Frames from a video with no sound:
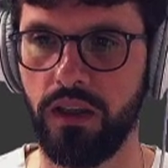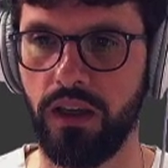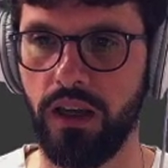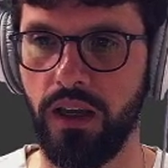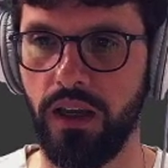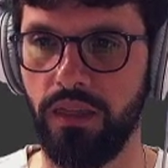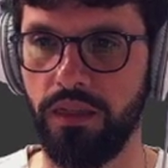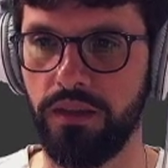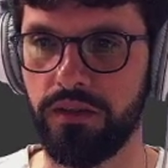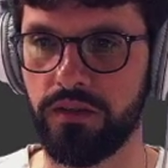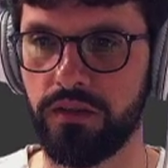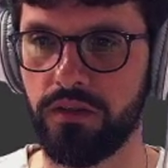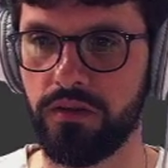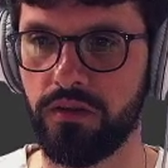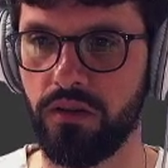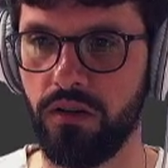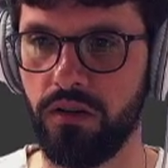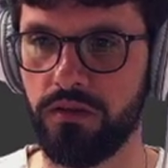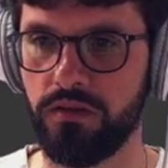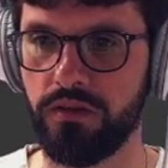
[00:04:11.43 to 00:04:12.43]
And this is
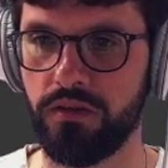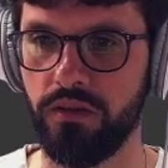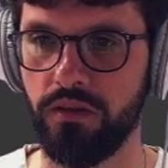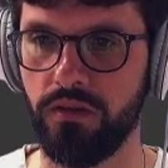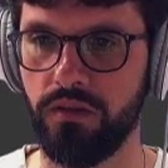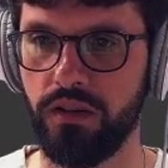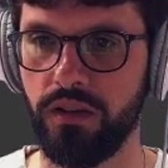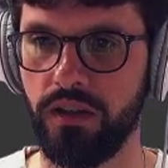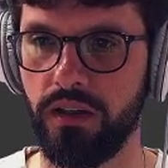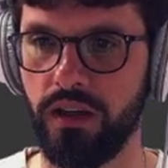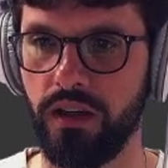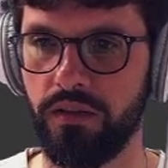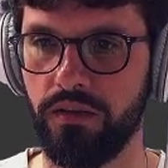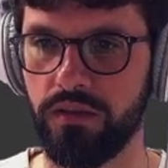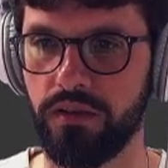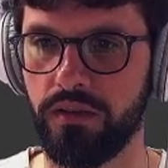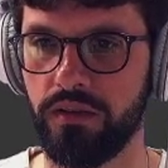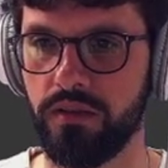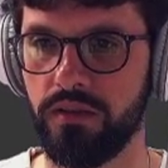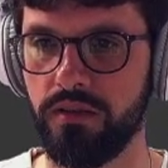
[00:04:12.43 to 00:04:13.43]
also
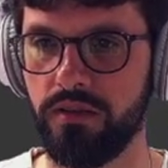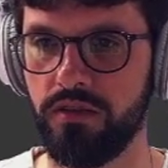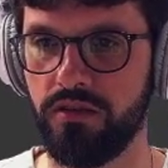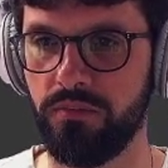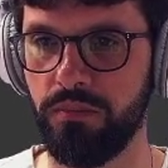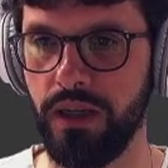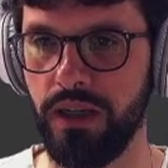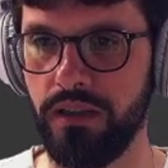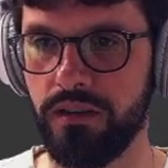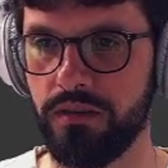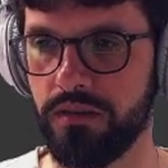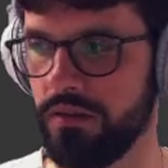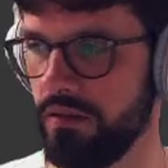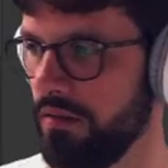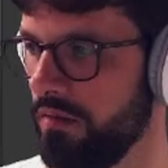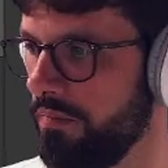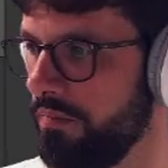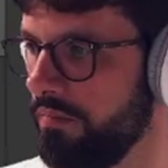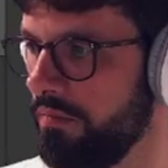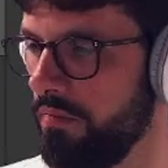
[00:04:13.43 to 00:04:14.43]
another space,
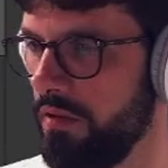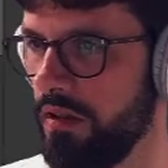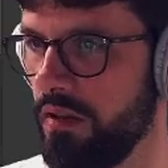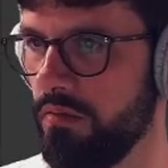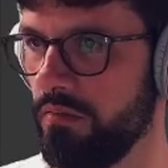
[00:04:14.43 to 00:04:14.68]
right?